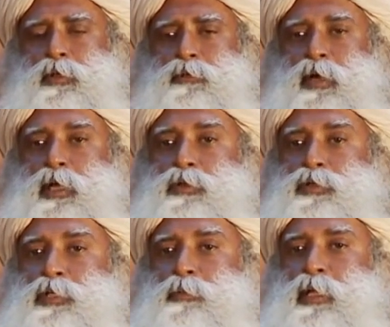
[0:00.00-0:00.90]
Where do you
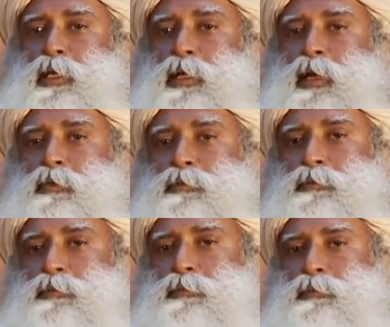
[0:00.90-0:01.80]
see me right now?
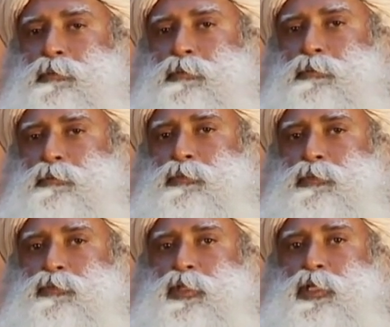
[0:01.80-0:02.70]

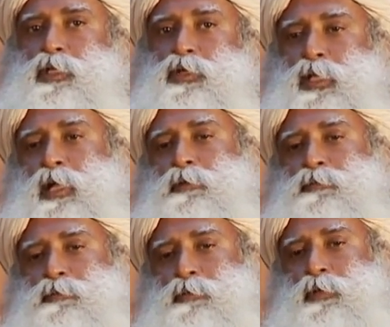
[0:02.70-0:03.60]
Within yourself.
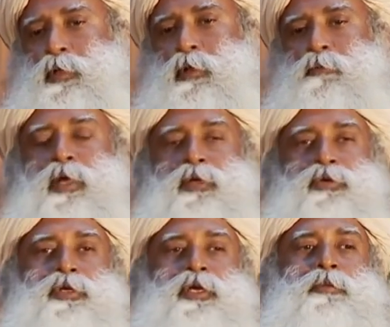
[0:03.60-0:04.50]
Where do you
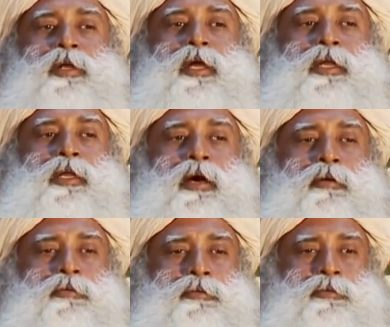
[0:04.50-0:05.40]
hear me right now?
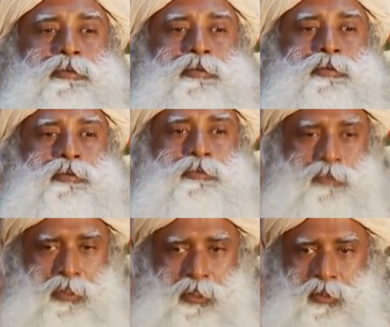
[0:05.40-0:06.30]

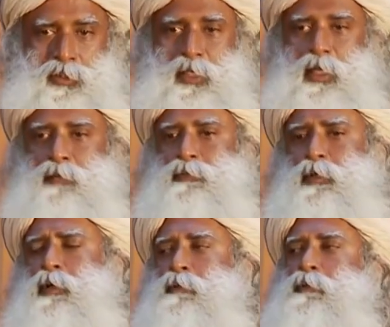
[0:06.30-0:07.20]
Within yourself.
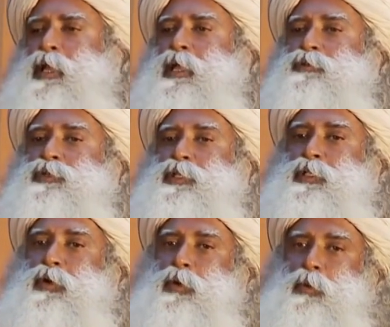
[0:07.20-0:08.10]
Where have you seen
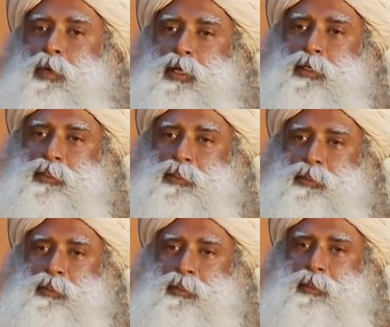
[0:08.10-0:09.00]
the whole world?
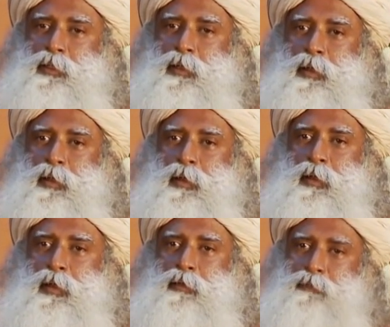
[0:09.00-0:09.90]

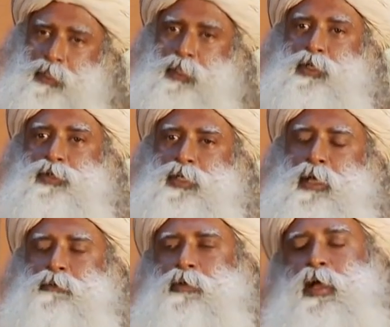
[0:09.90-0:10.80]
Within
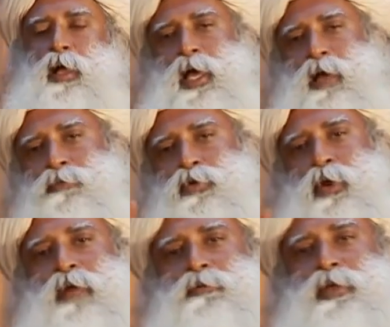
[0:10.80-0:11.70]
yourself. Have you
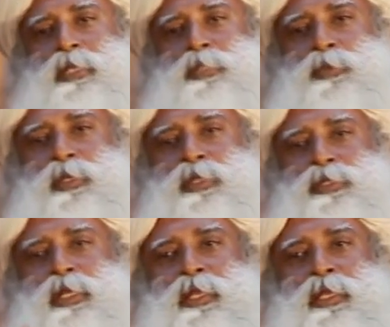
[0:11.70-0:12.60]
ever
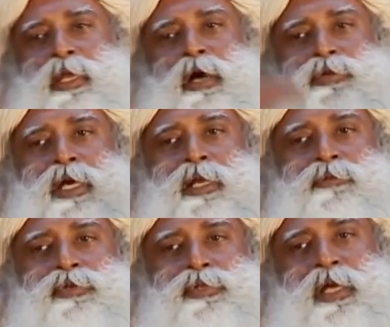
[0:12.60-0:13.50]
experienced anything outside
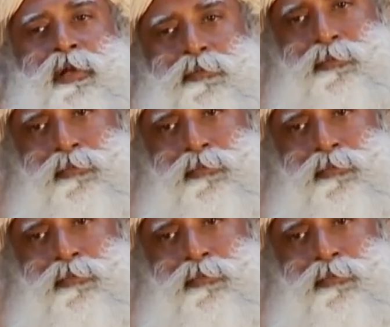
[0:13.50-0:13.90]
of yourself?